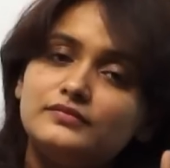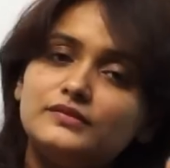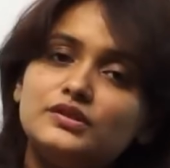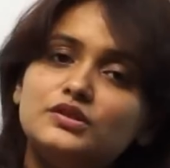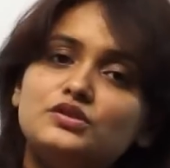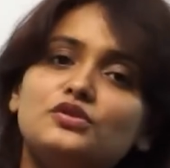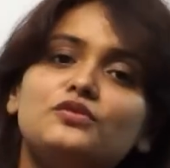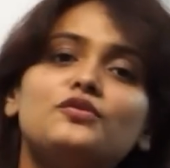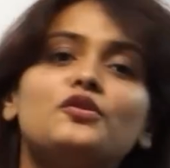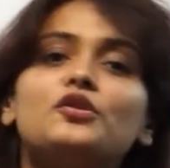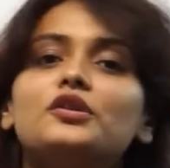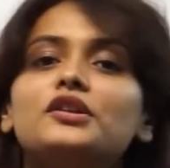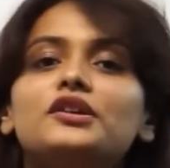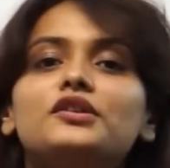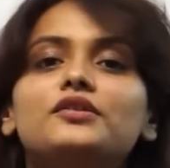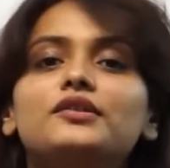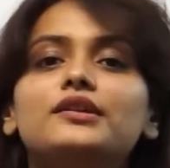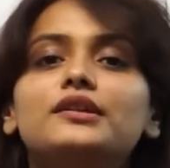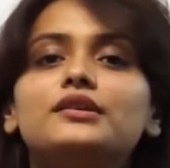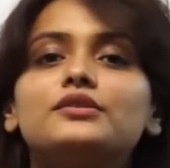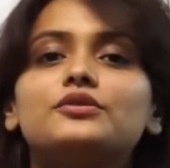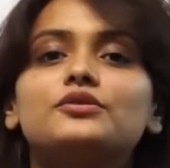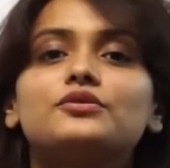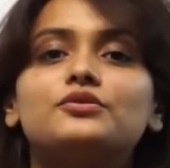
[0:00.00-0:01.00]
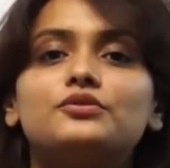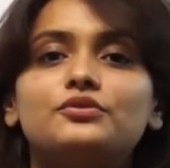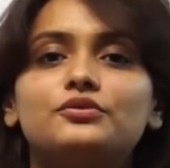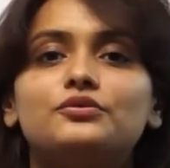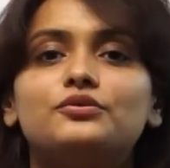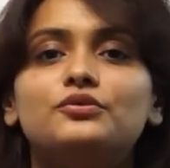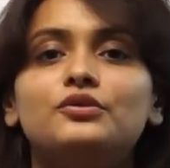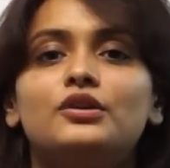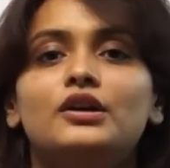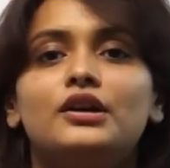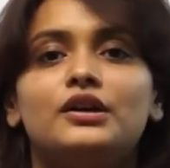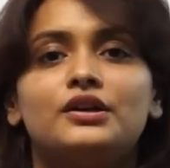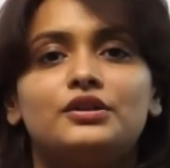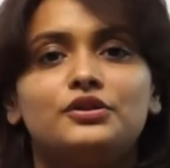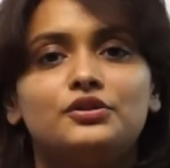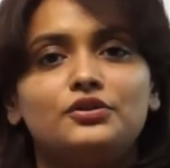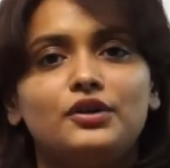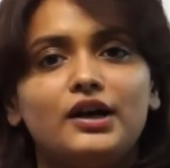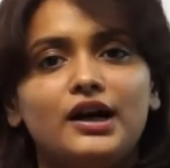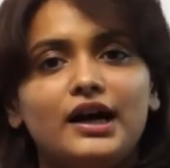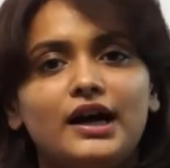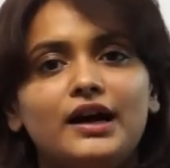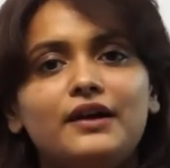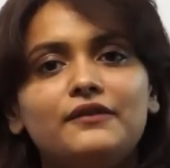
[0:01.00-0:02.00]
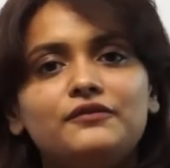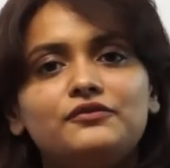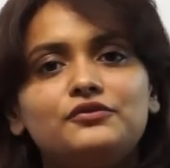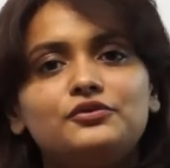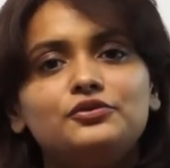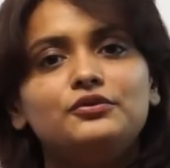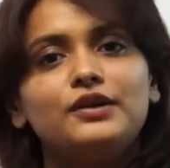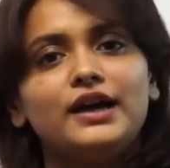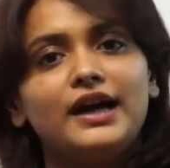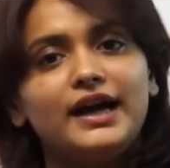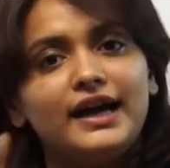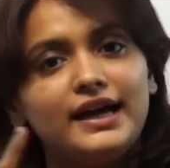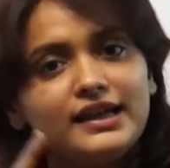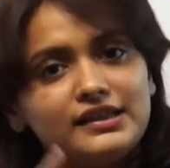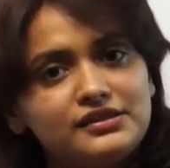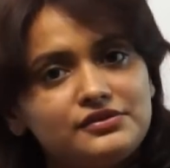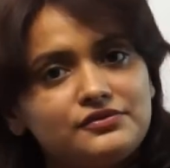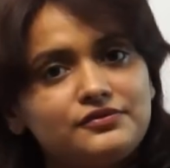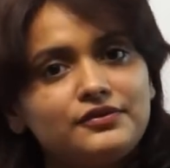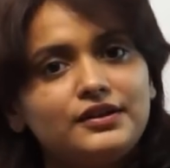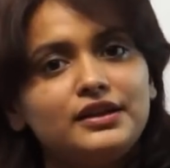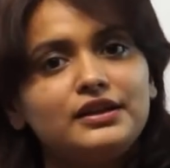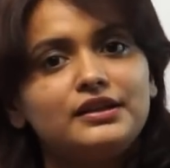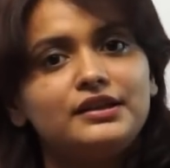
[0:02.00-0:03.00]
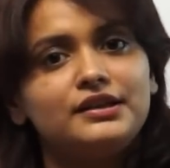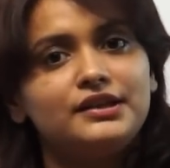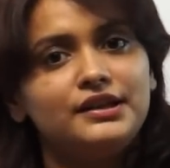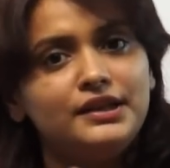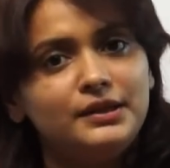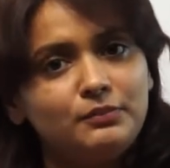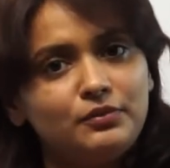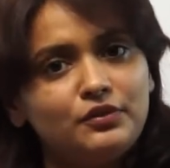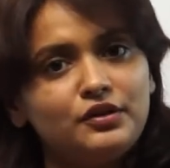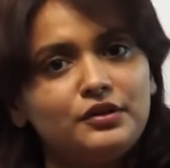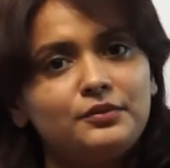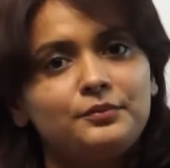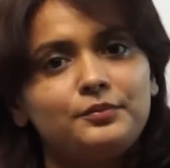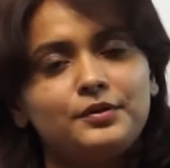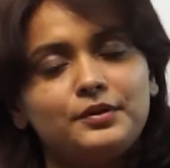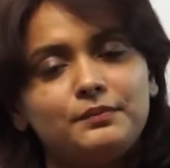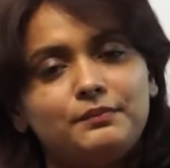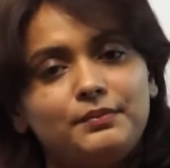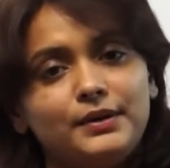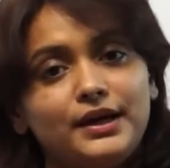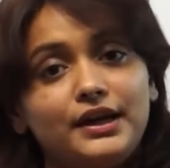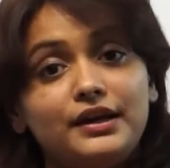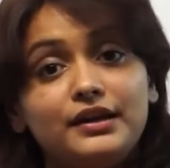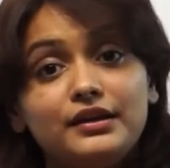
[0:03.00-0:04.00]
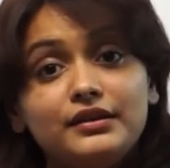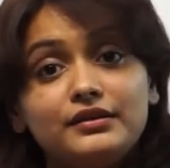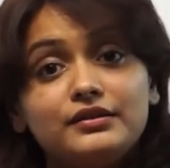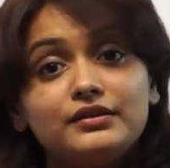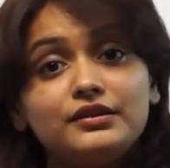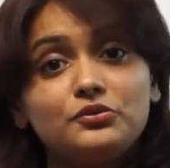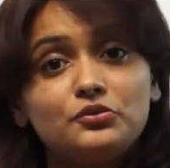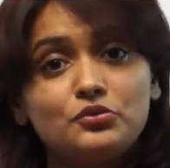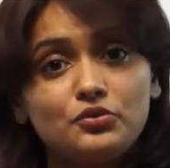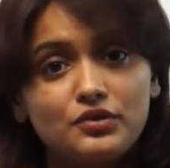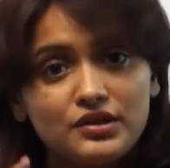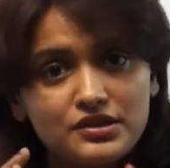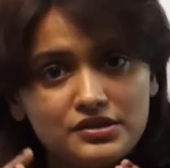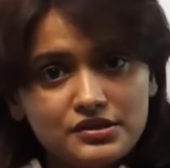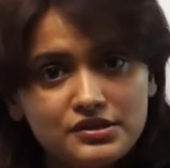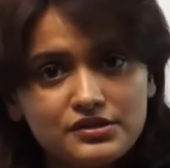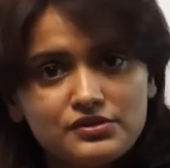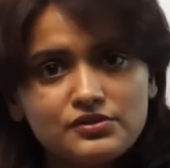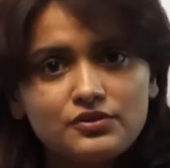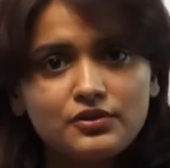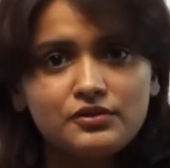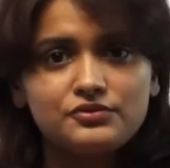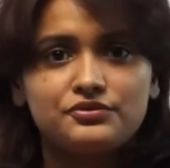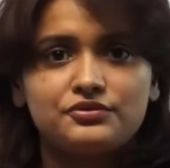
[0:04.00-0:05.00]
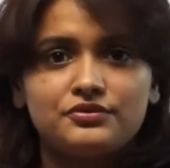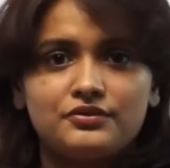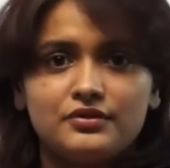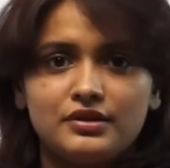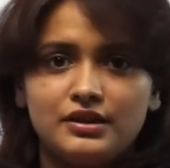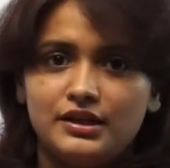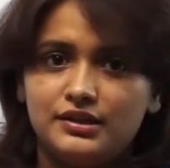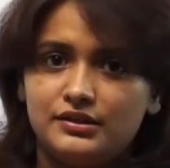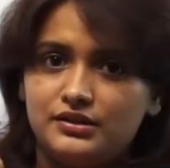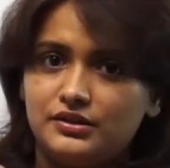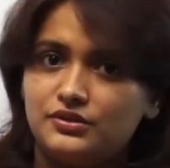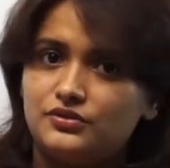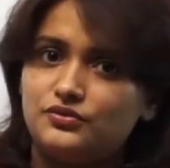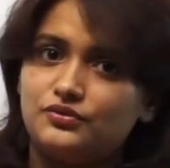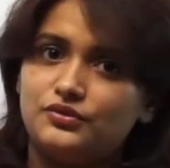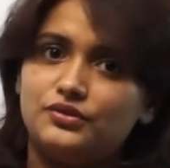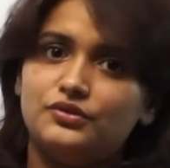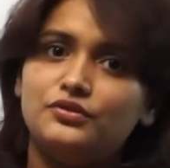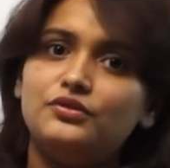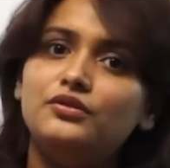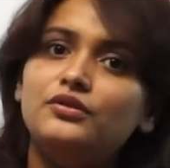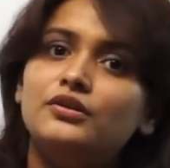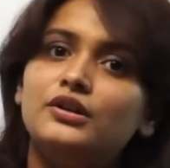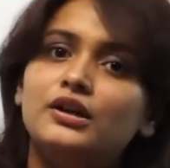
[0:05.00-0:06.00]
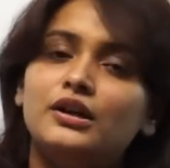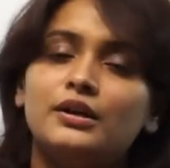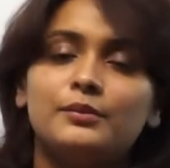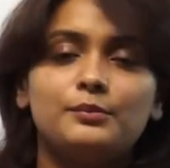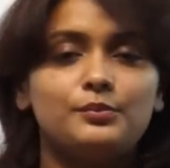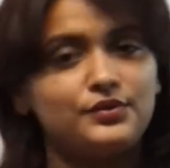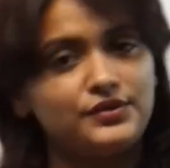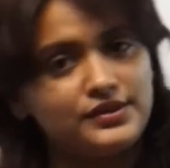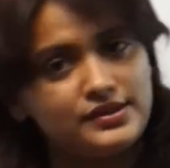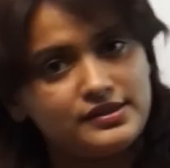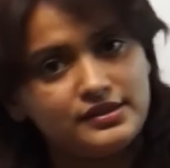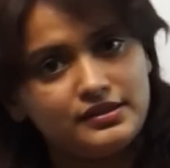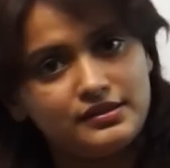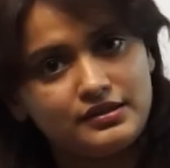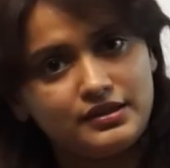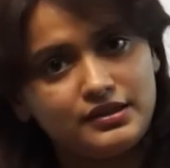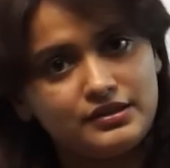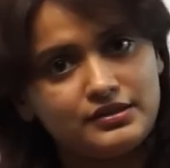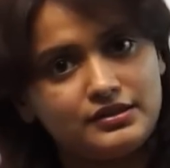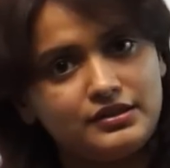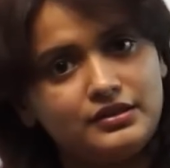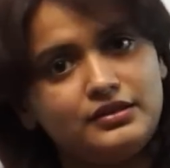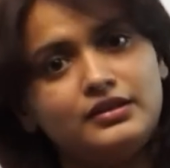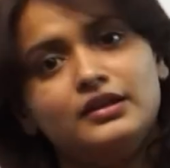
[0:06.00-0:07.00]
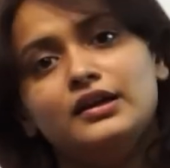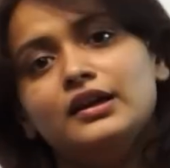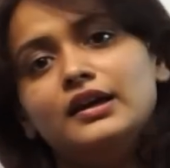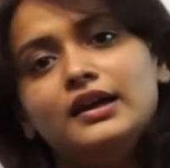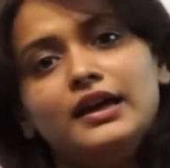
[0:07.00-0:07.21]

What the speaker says: so what you need to do, you have to as well keep on preparing the questions also related to your presentation.